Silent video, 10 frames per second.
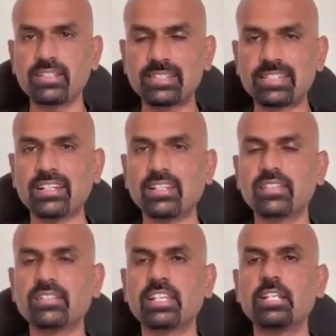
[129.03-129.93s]
still
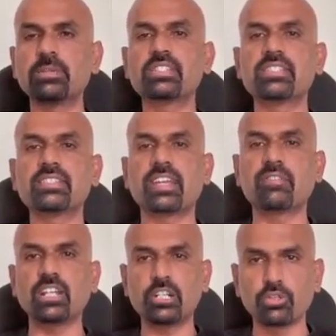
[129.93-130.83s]
the universities have
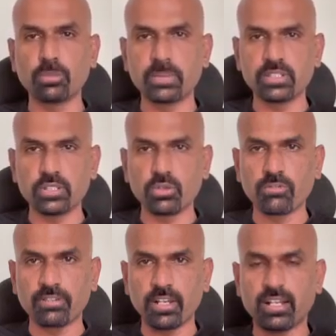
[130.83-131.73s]
not opened the door
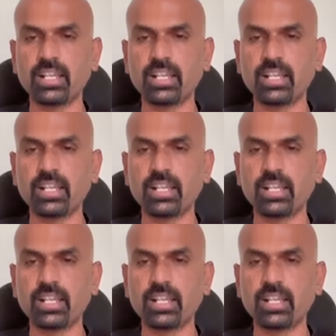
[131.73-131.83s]
for